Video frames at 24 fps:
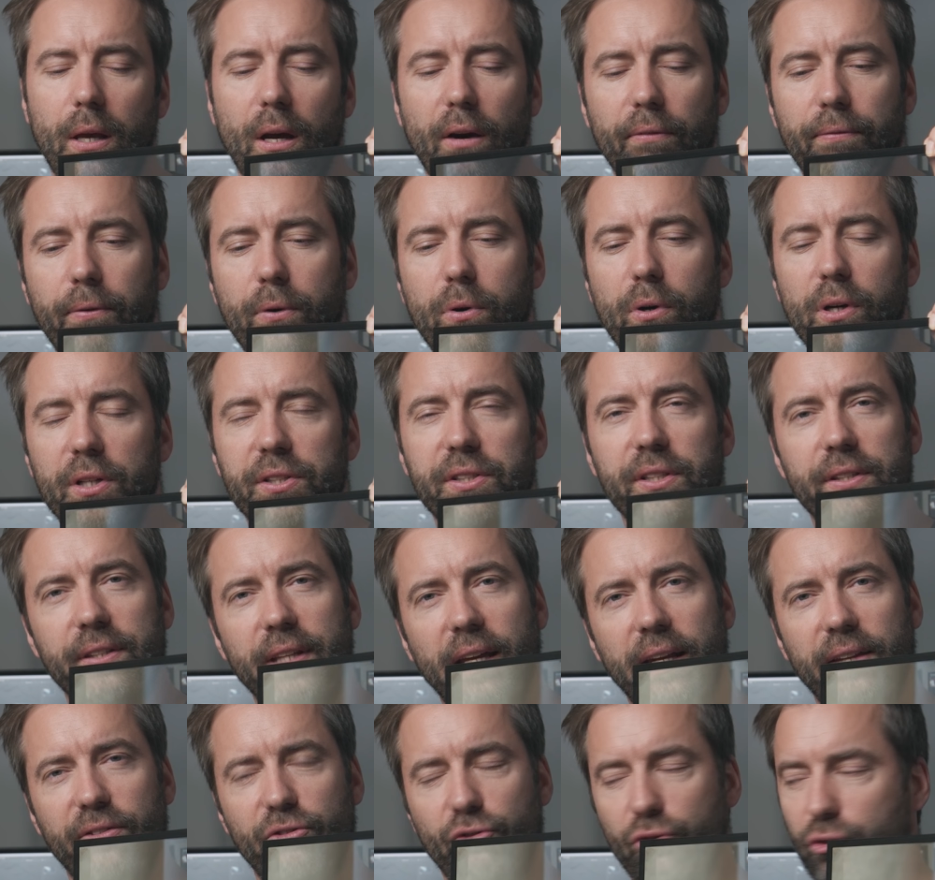Of course,
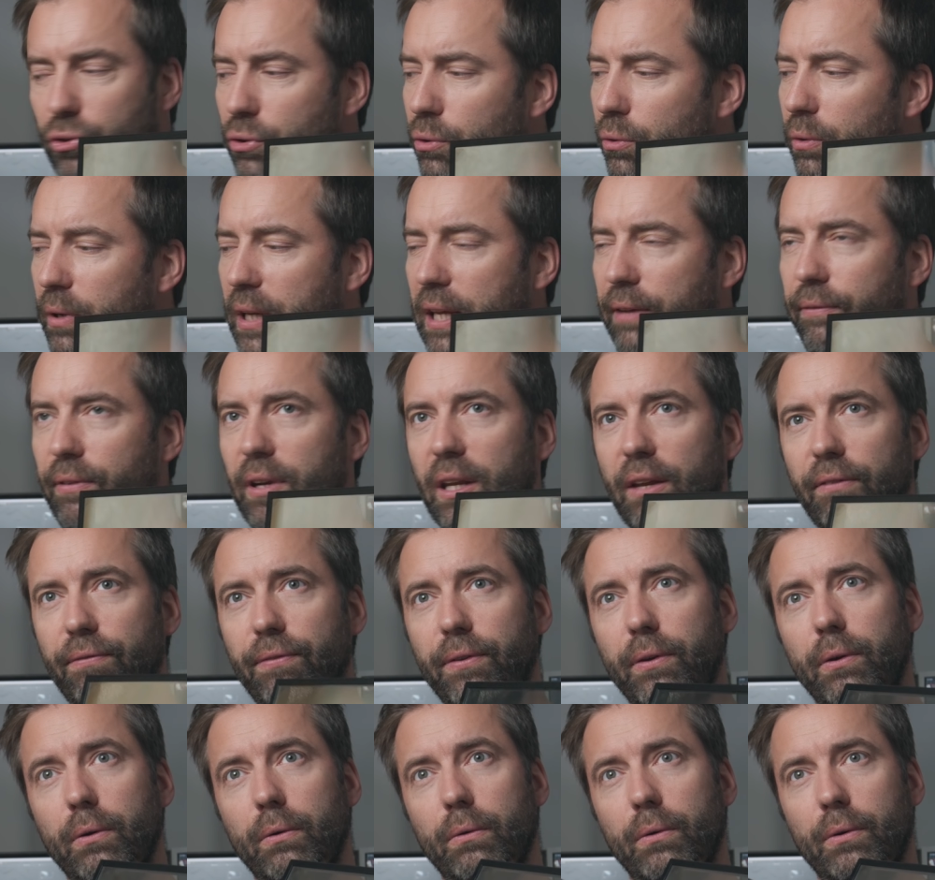that is true even
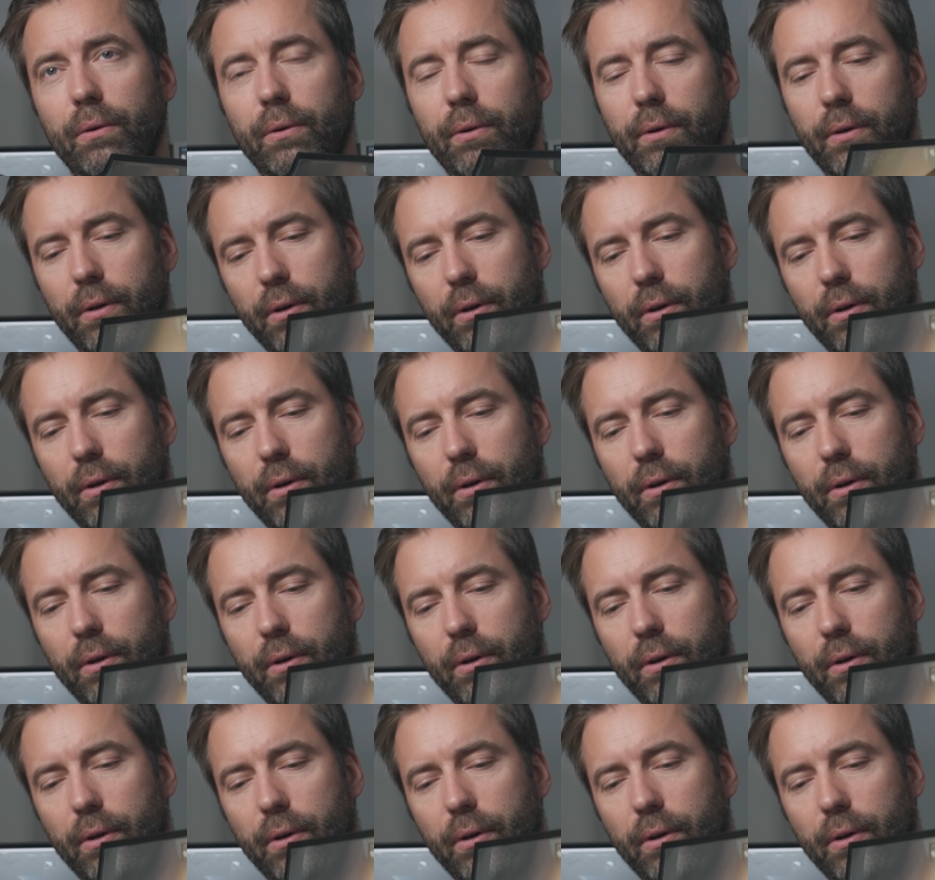if you